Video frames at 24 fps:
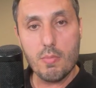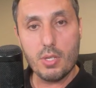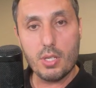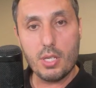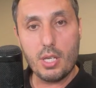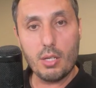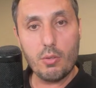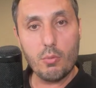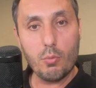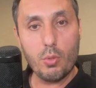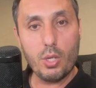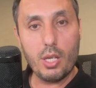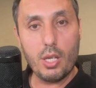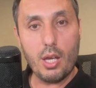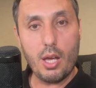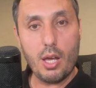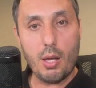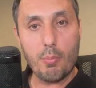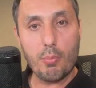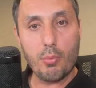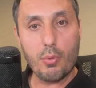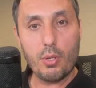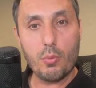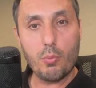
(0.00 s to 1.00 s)
Can we
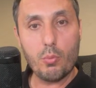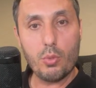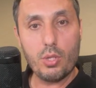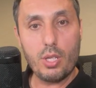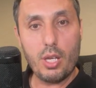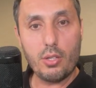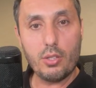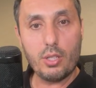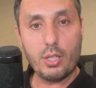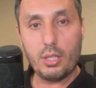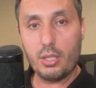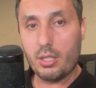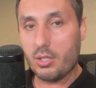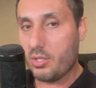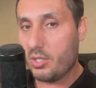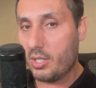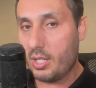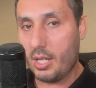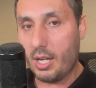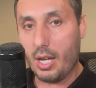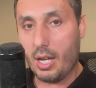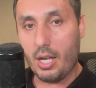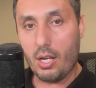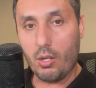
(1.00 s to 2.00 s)
operate without an
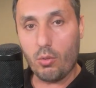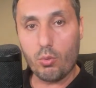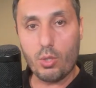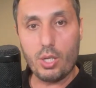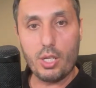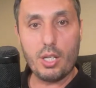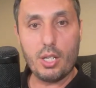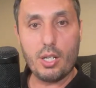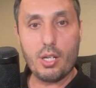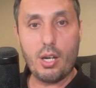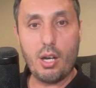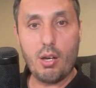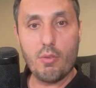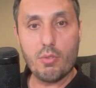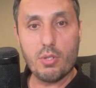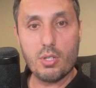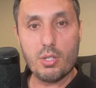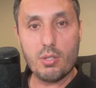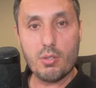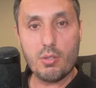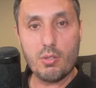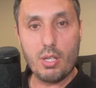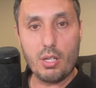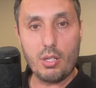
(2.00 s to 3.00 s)
LLC? I already
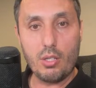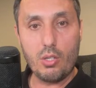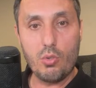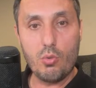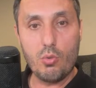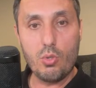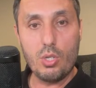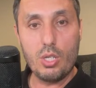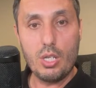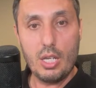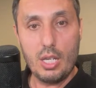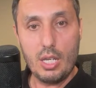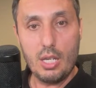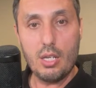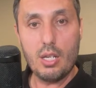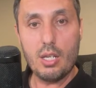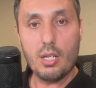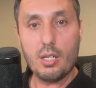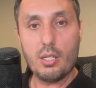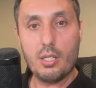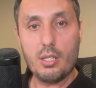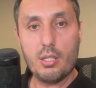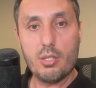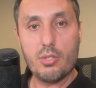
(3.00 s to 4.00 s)
covered that you need an
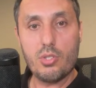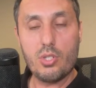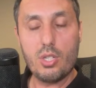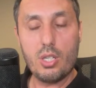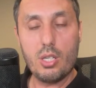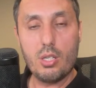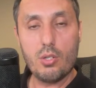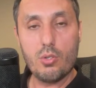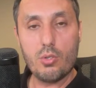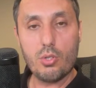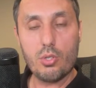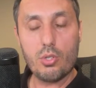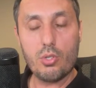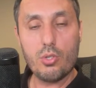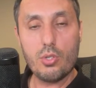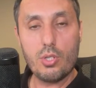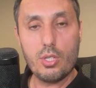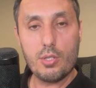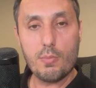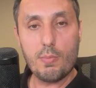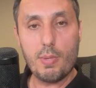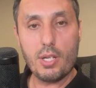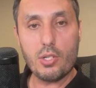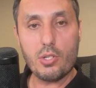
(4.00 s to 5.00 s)
LLC in order to
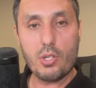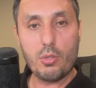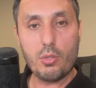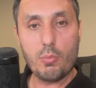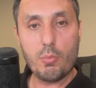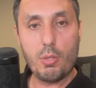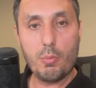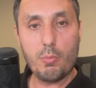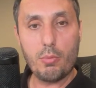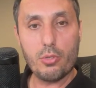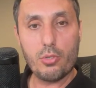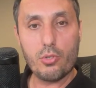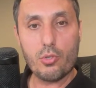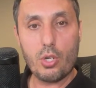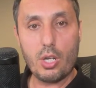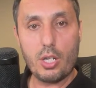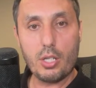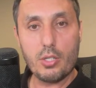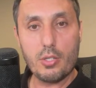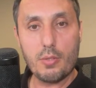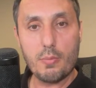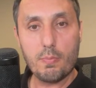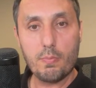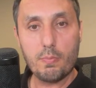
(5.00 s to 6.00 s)
dispatch other people's
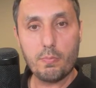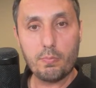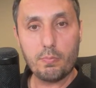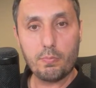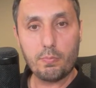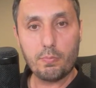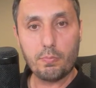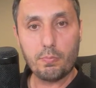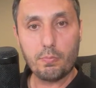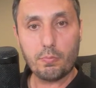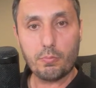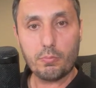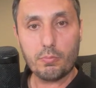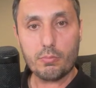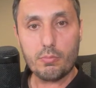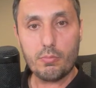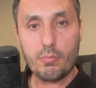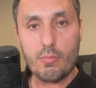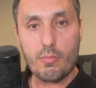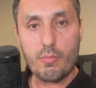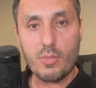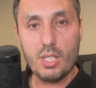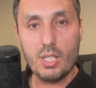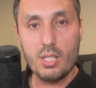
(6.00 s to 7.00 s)
trucks.
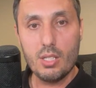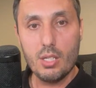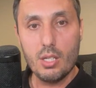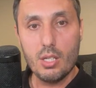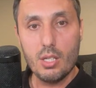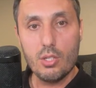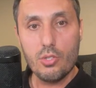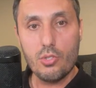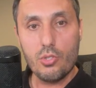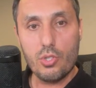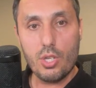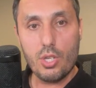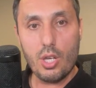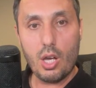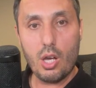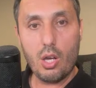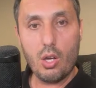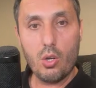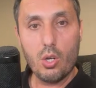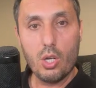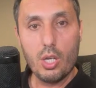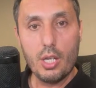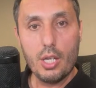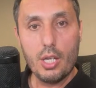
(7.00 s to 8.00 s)

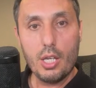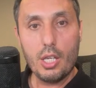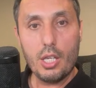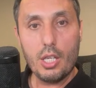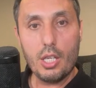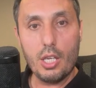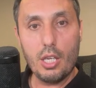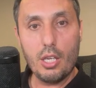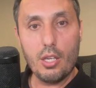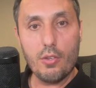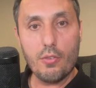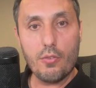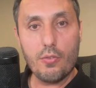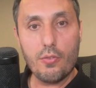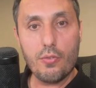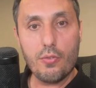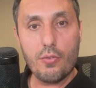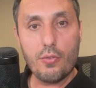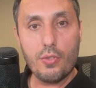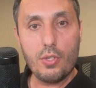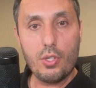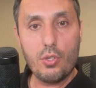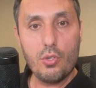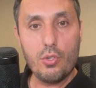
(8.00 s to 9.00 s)
So
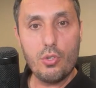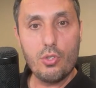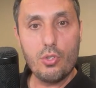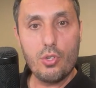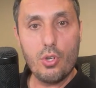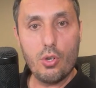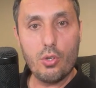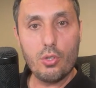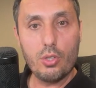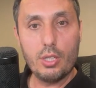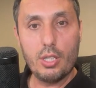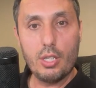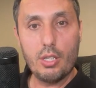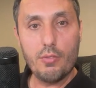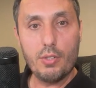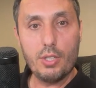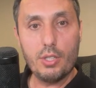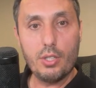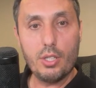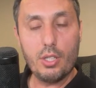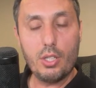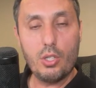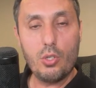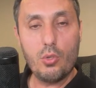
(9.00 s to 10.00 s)
if you don't live in
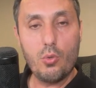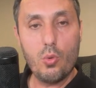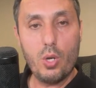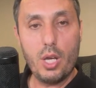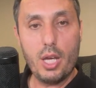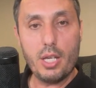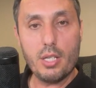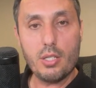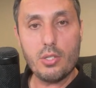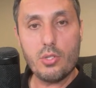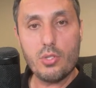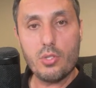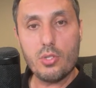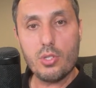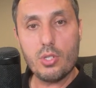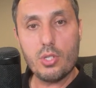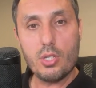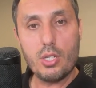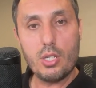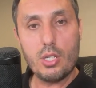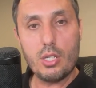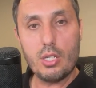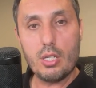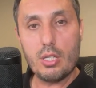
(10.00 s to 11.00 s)
the US,
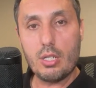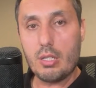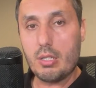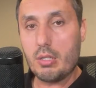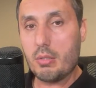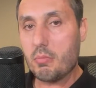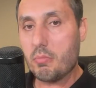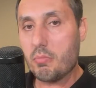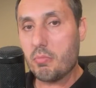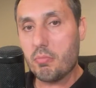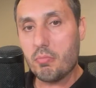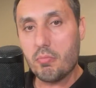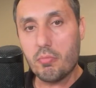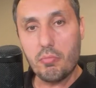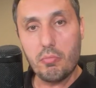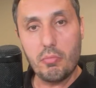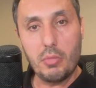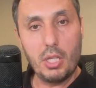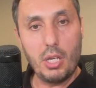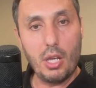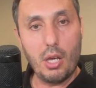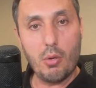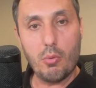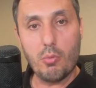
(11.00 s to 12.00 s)

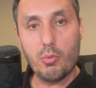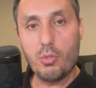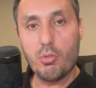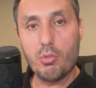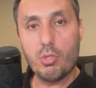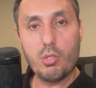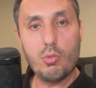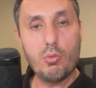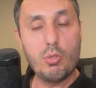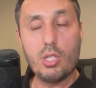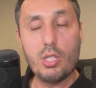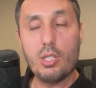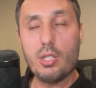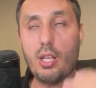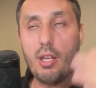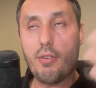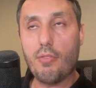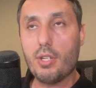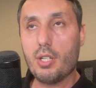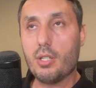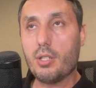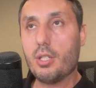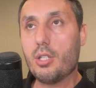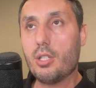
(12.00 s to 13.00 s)
you can
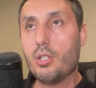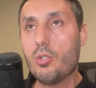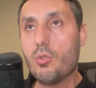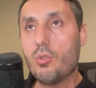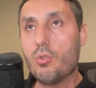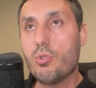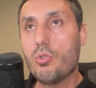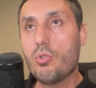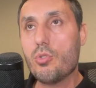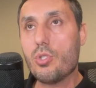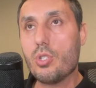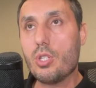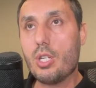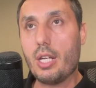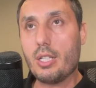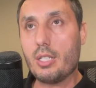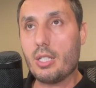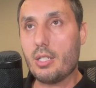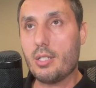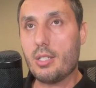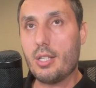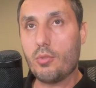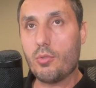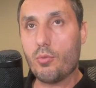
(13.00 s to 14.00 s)
definitely use, as I
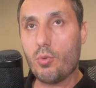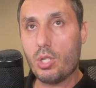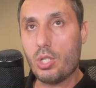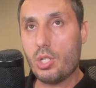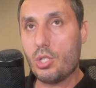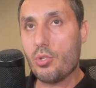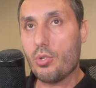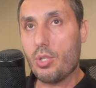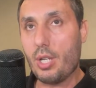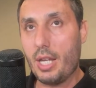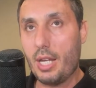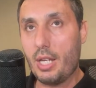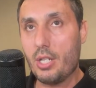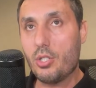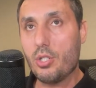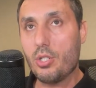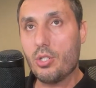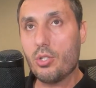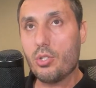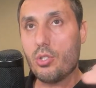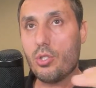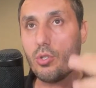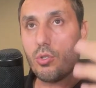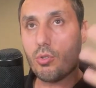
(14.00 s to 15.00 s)
said, registered
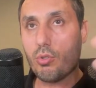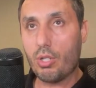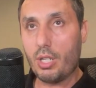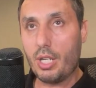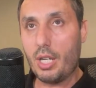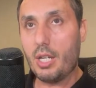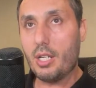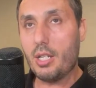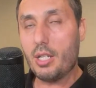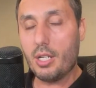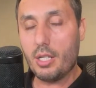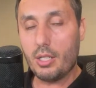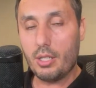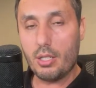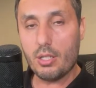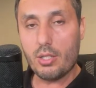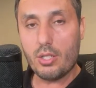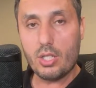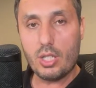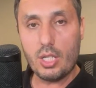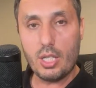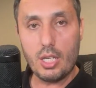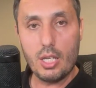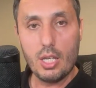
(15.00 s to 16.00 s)
agent to create an
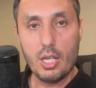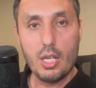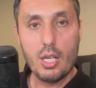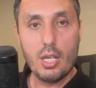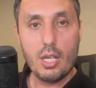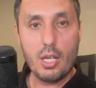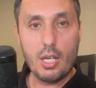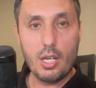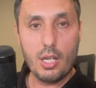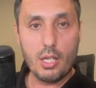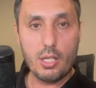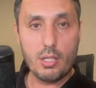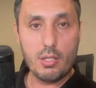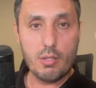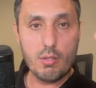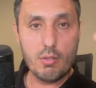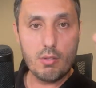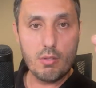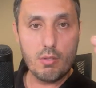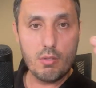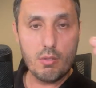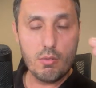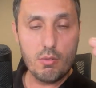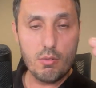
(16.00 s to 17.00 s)
LLC,
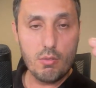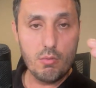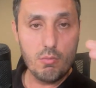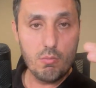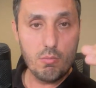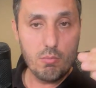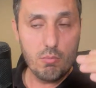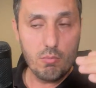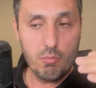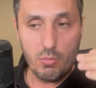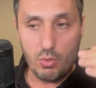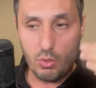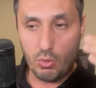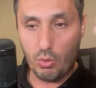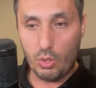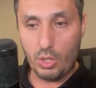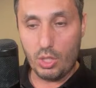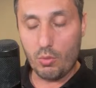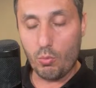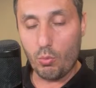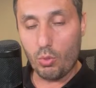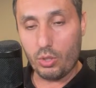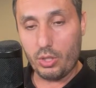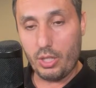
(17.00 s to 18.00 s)
and you
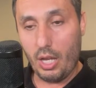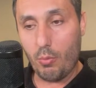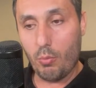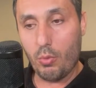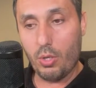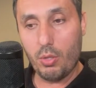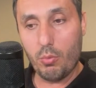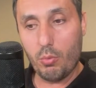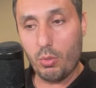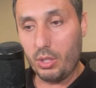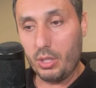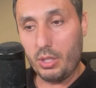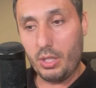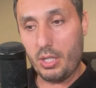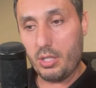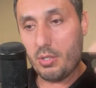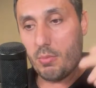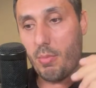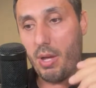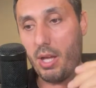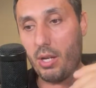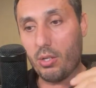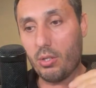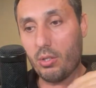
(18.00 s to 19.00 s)
can work that way. Well, it doesn't
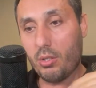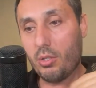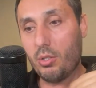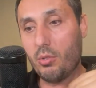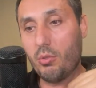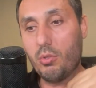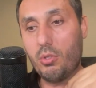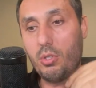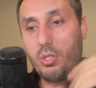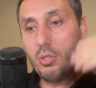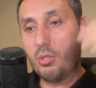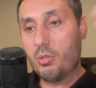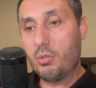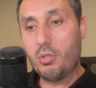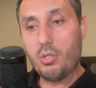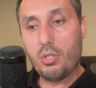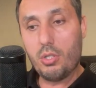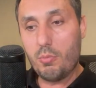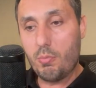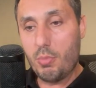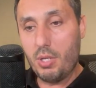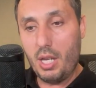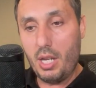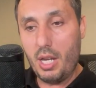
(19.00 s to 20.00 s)
matter. You
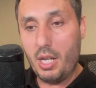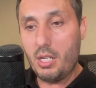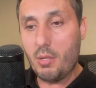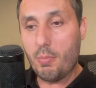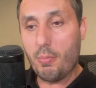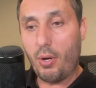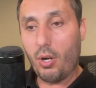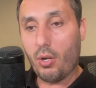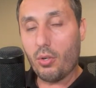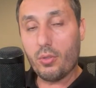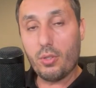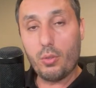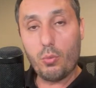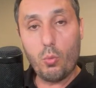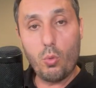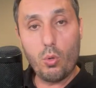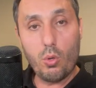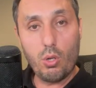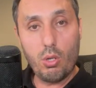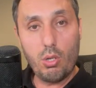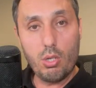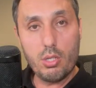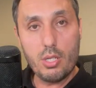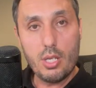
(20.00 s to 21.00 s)
could be any part of the
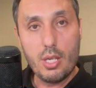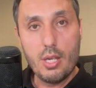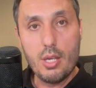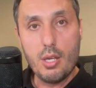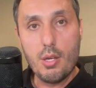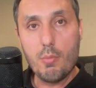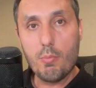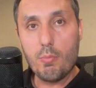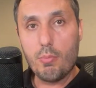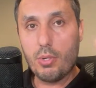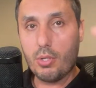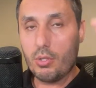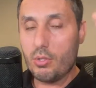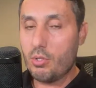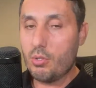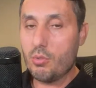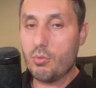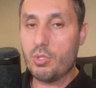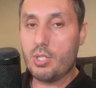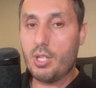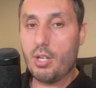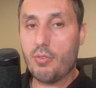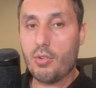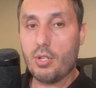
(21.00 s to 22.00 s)
world, but you
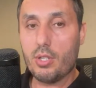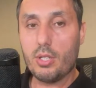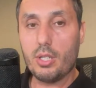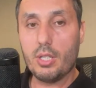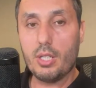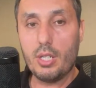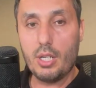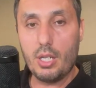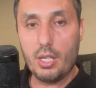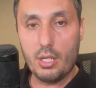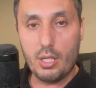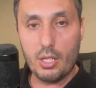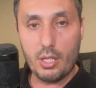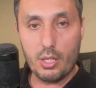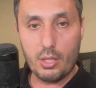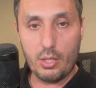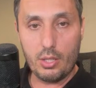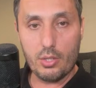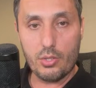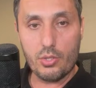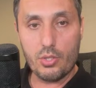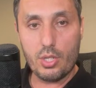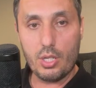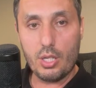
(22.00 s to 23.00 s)
definitely need an
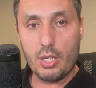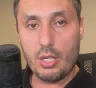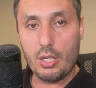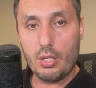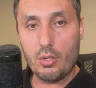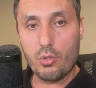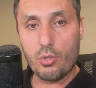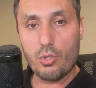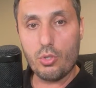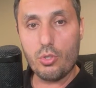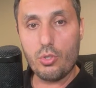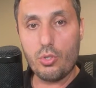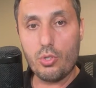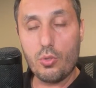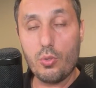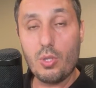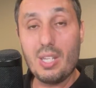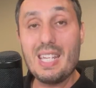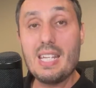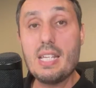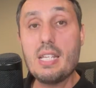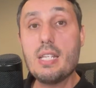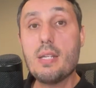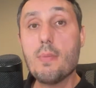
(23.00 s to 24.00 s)
LLC in order to do
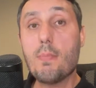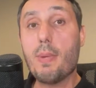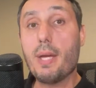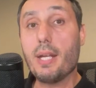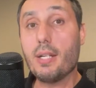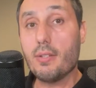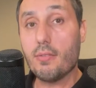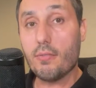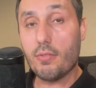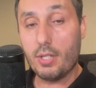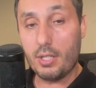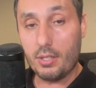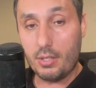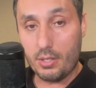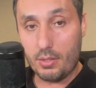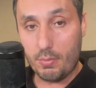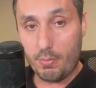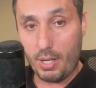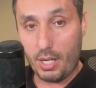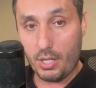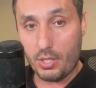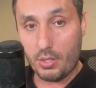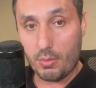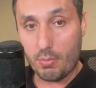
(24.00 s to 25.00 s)
independent freight
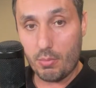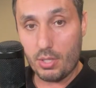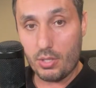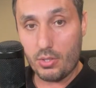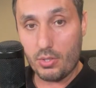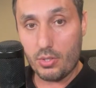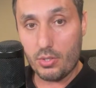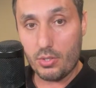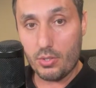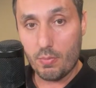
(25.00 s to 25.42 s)
dispatching business.